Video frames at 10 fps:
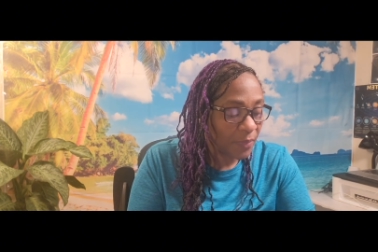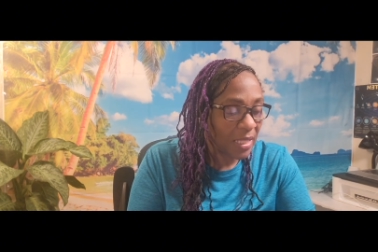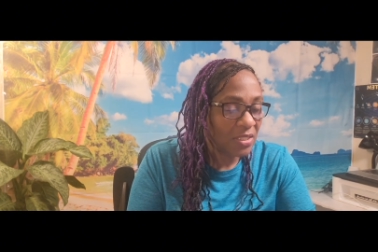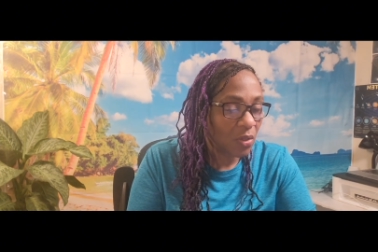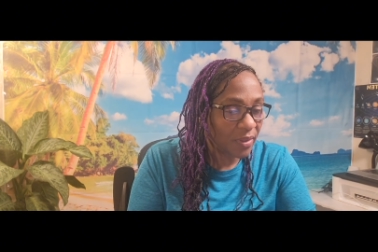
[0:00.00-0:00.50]

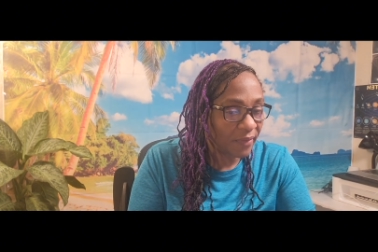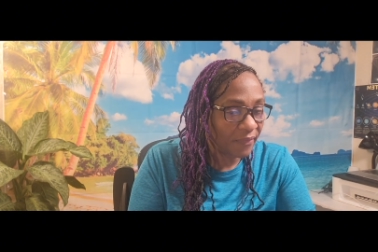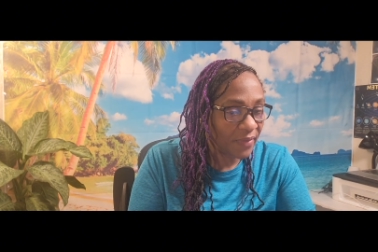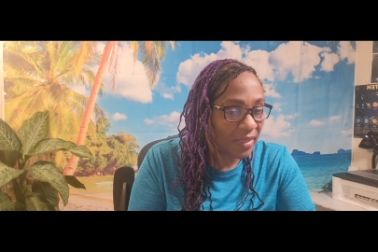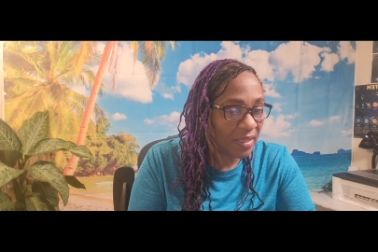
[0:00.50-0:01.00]
That's how they
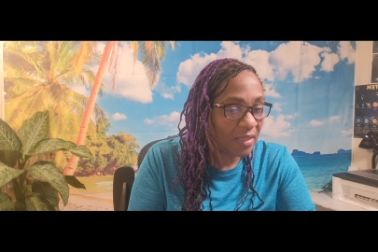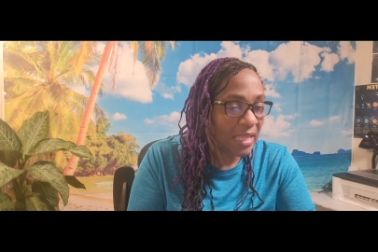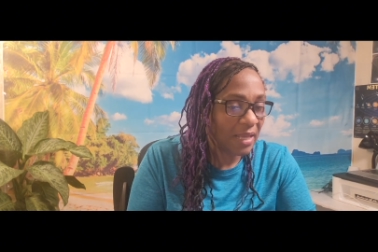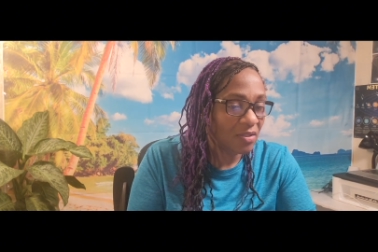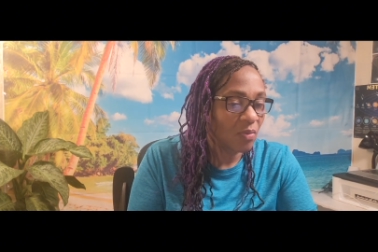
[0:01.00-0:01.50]
feel,
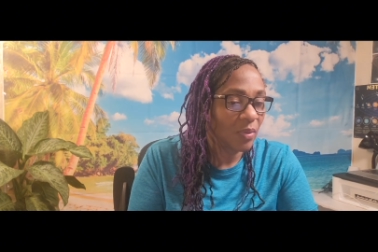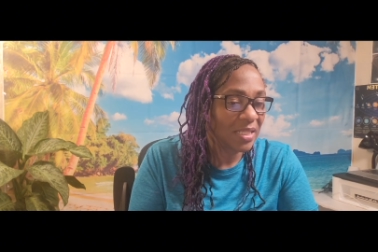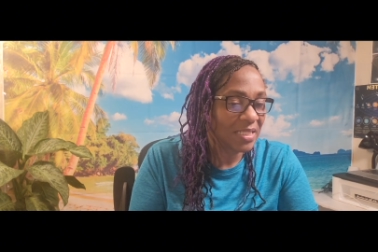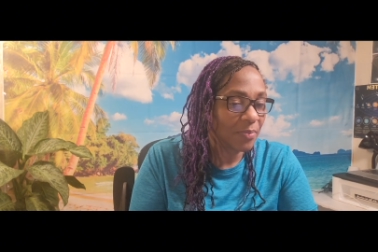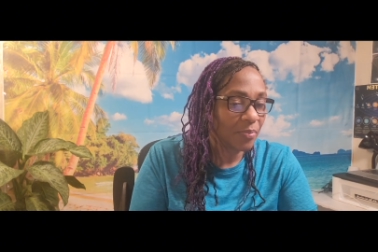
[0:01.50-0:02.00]
like
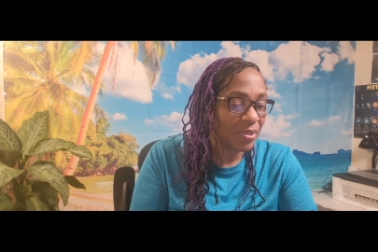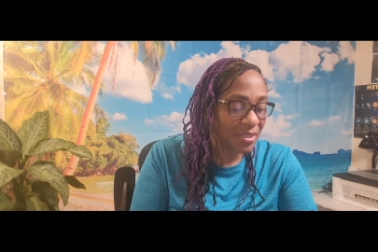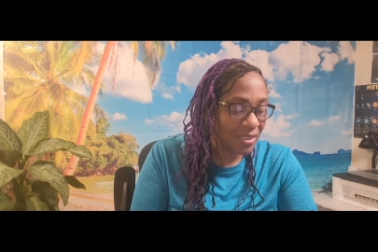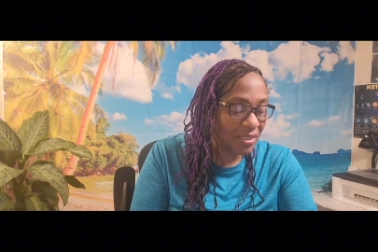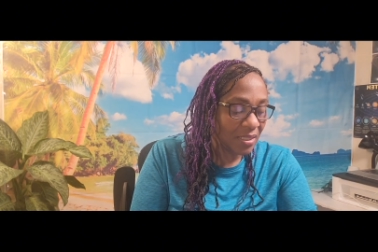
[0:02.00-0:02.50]
somebody's
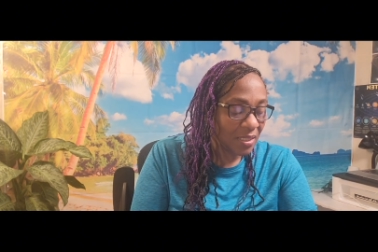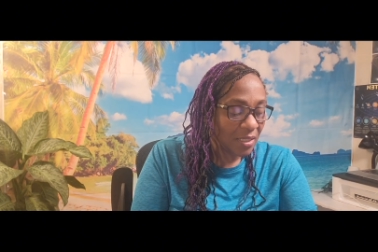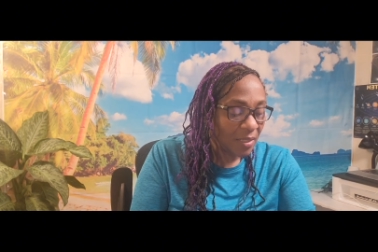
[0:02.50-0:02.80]
imprisoned,